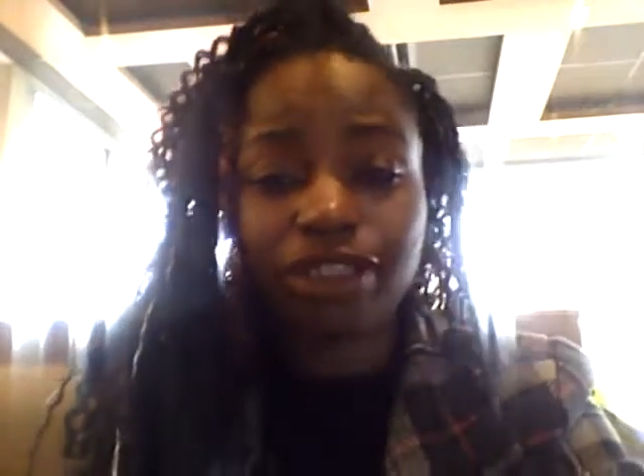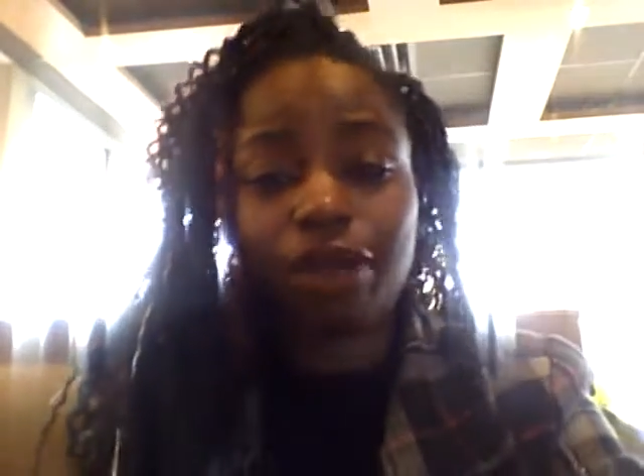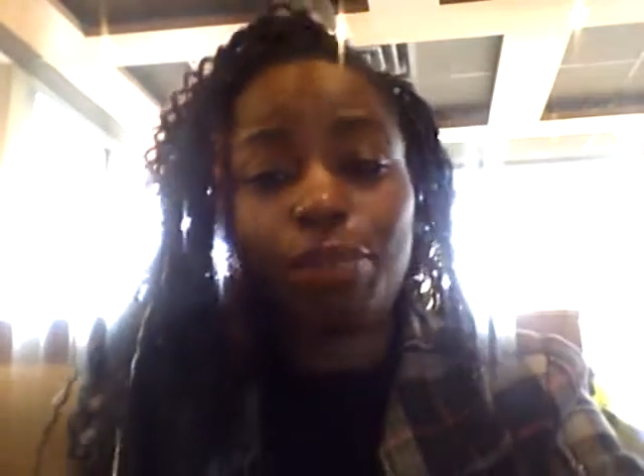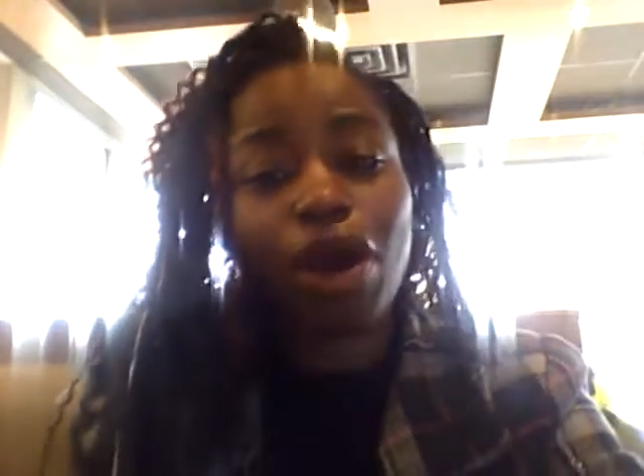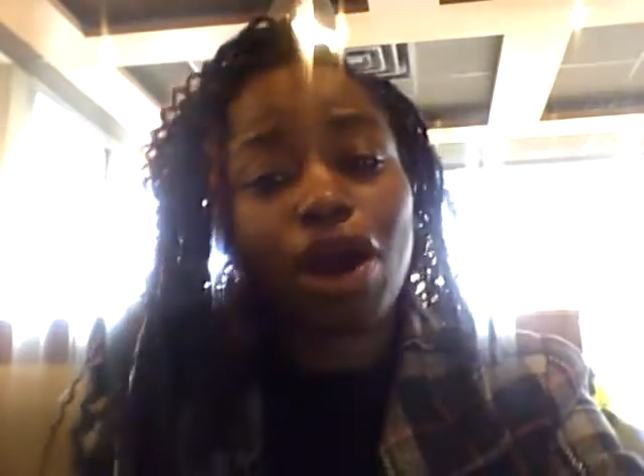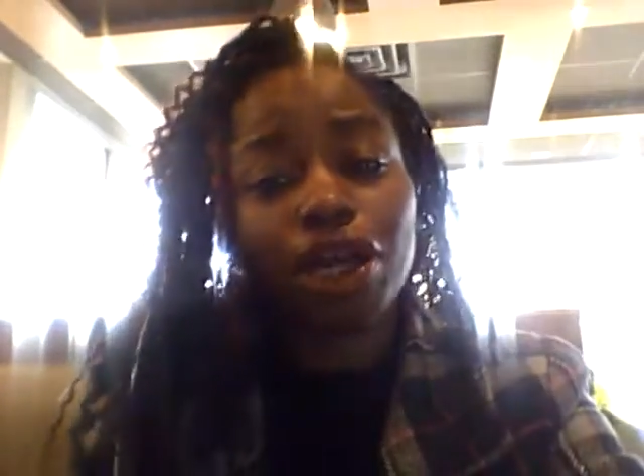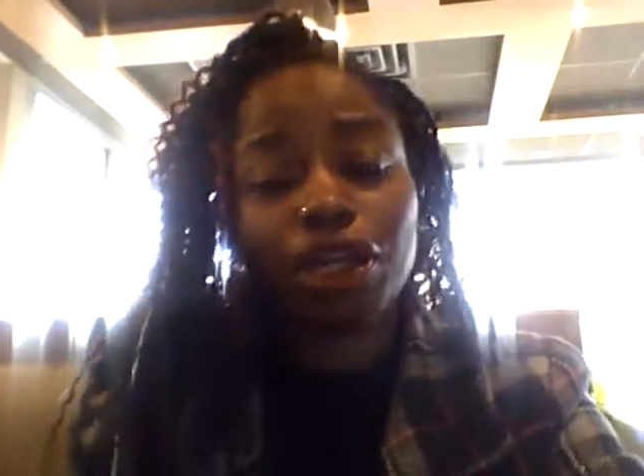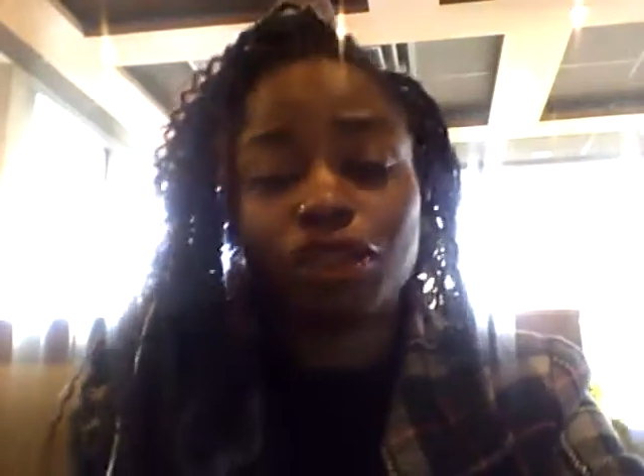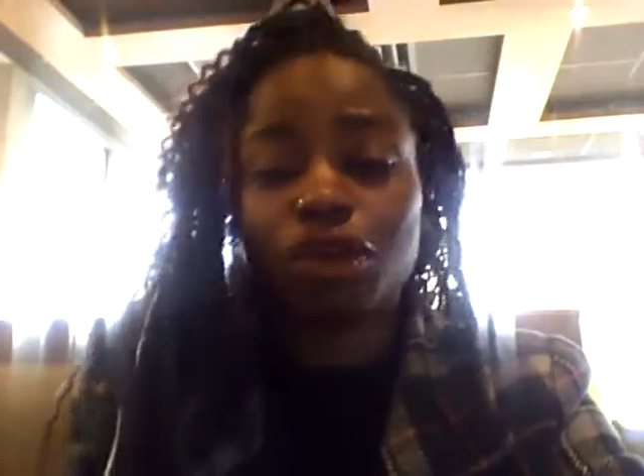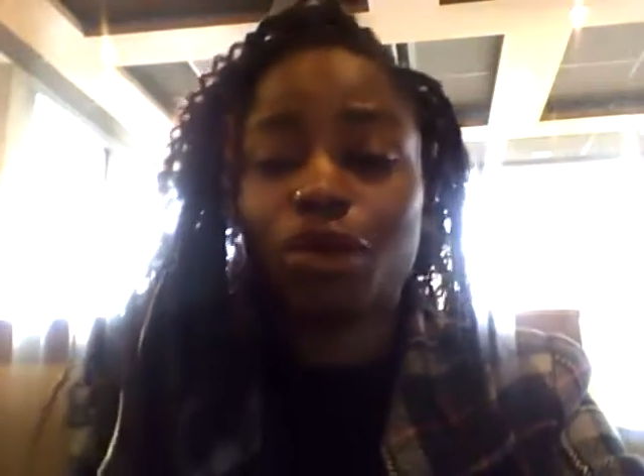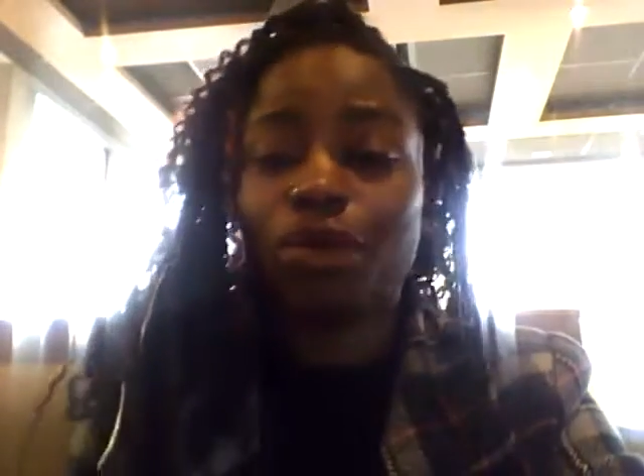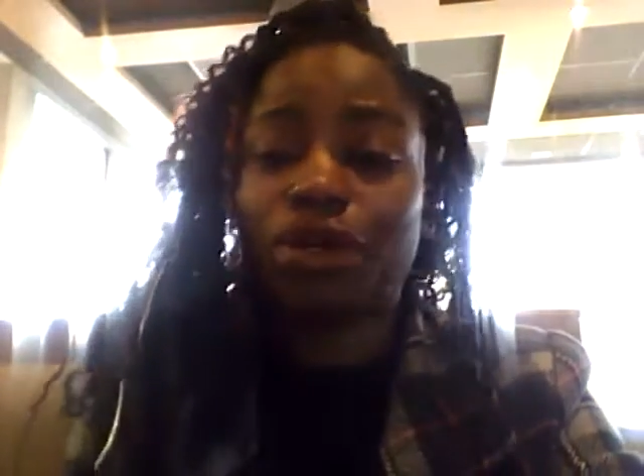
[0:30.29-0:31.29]
the party
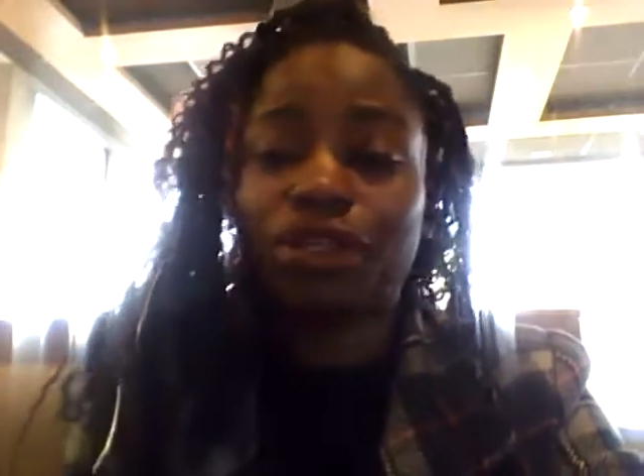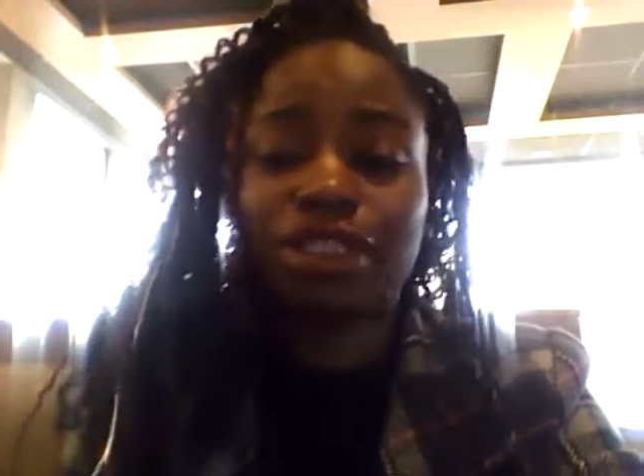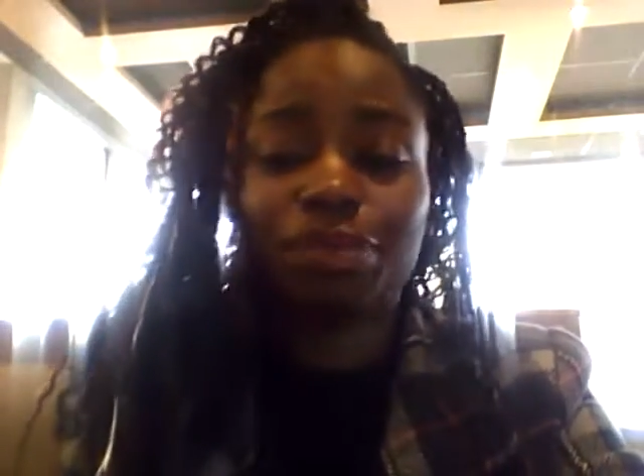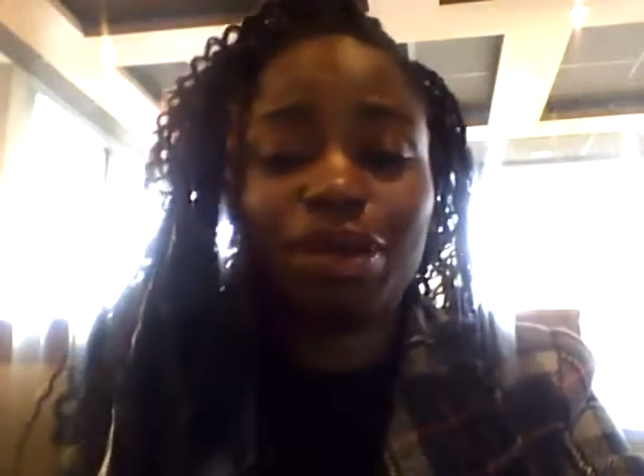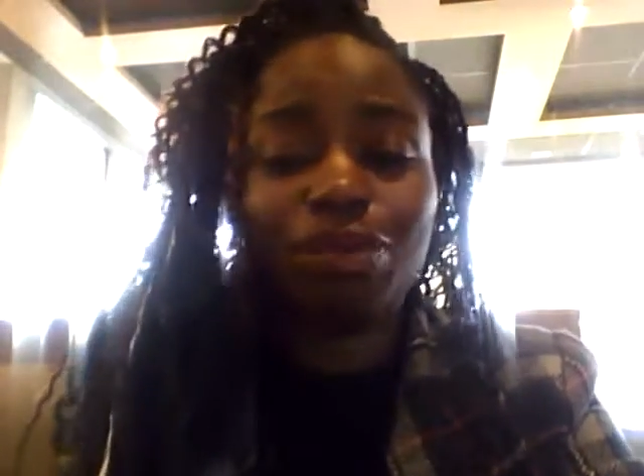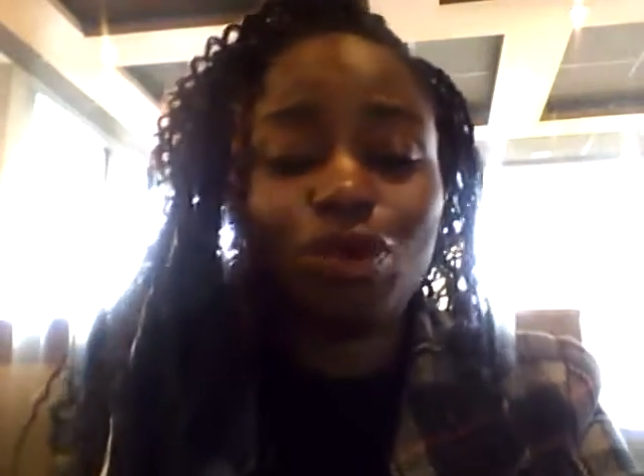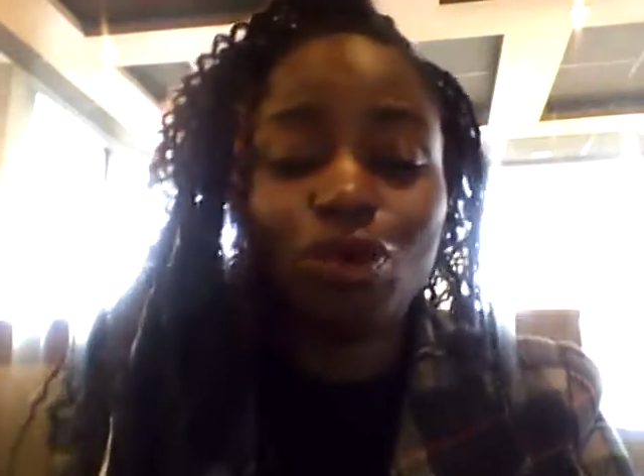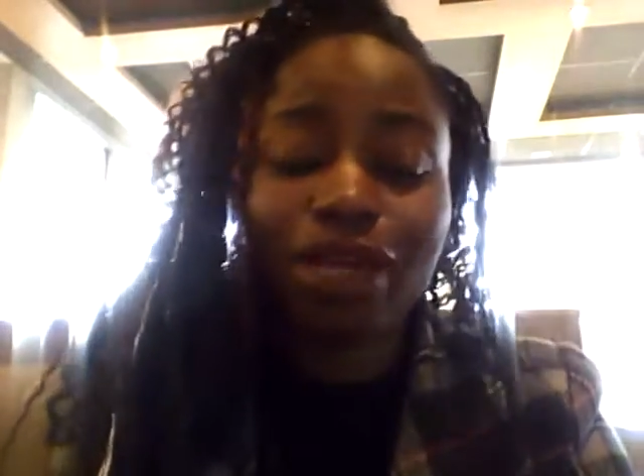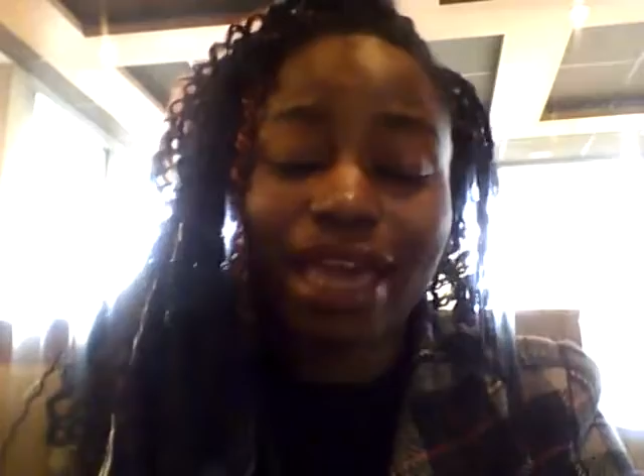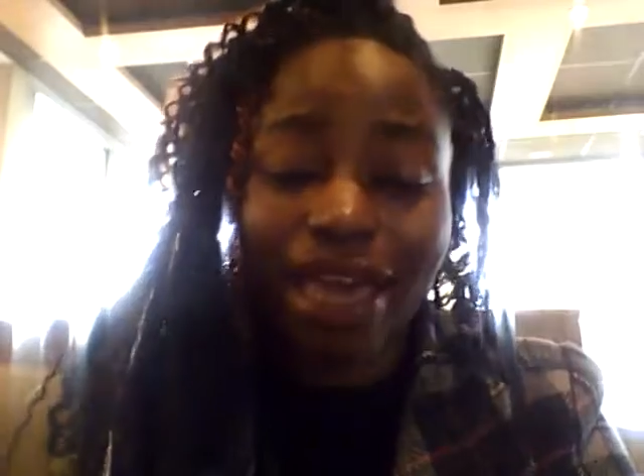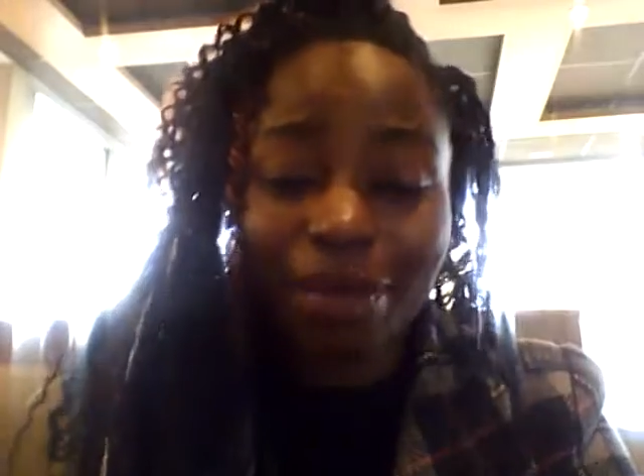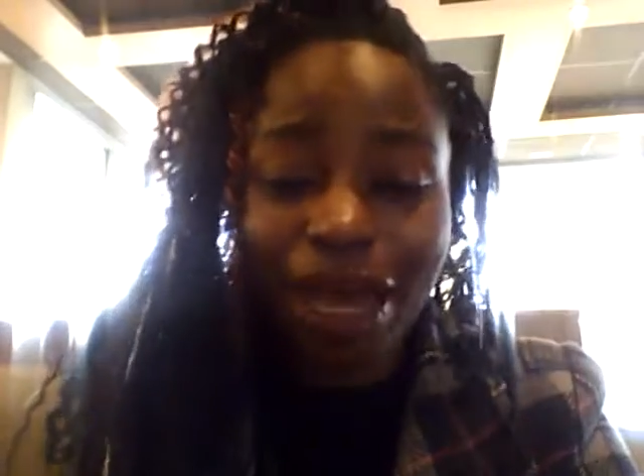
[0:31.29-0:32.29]
throwers, the people who
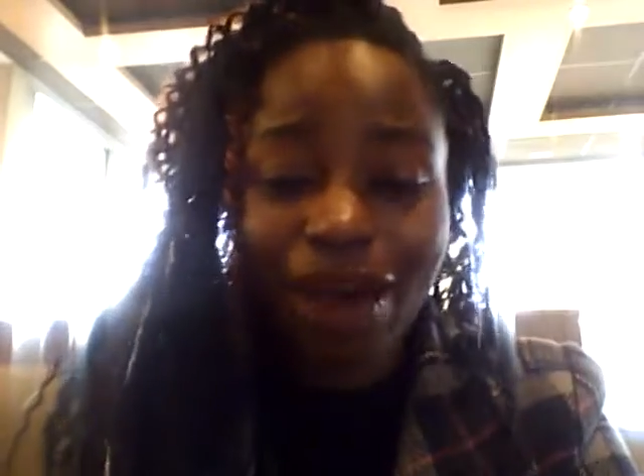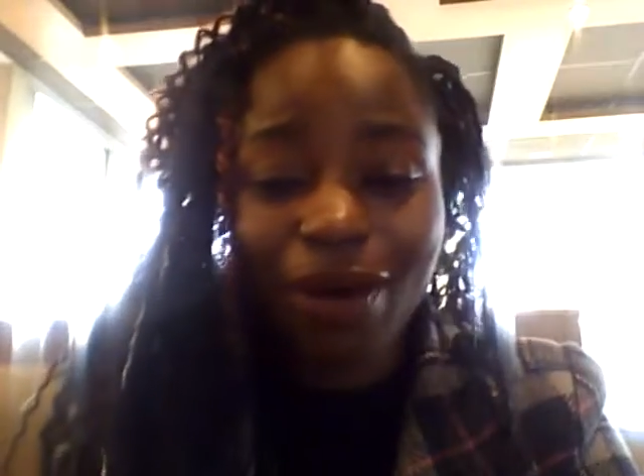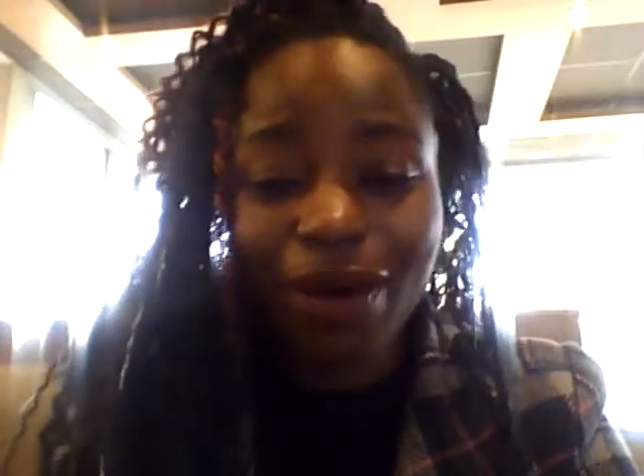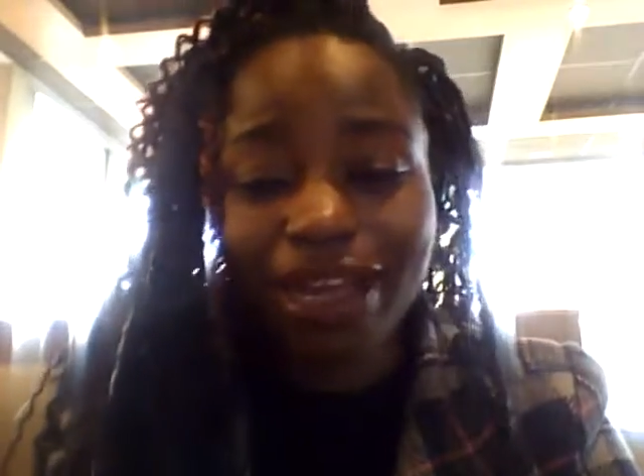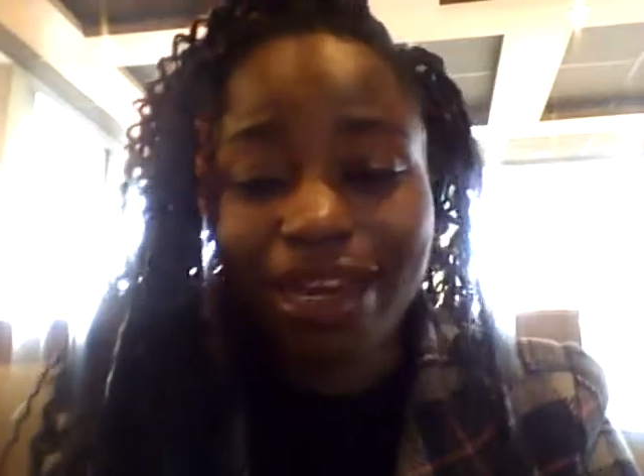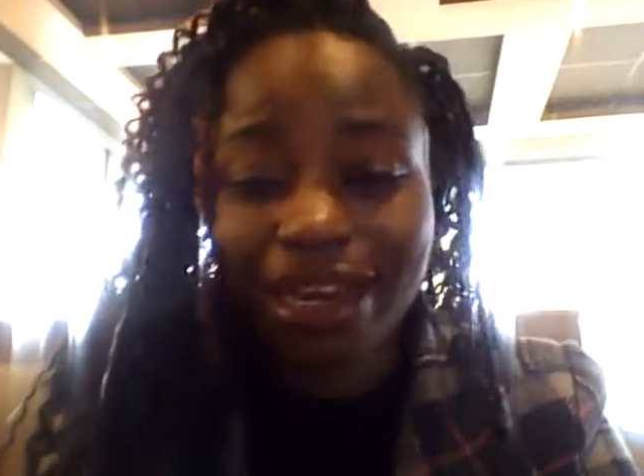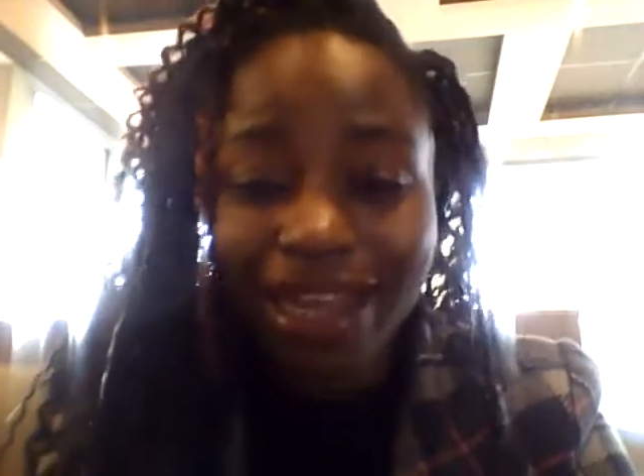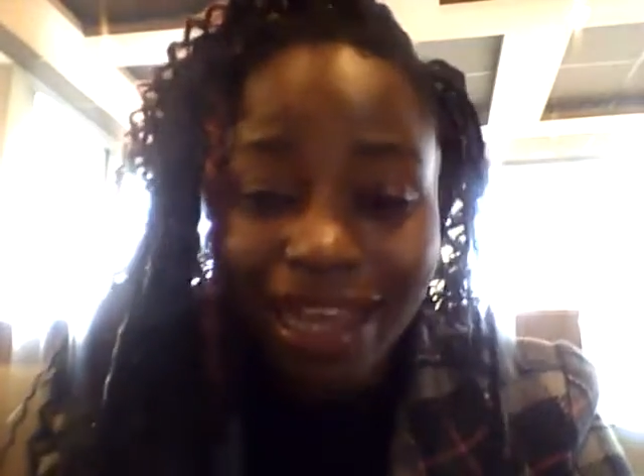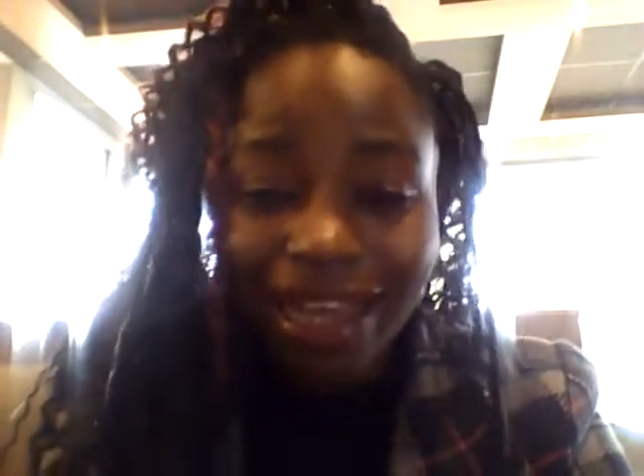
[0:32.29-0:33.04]
came out and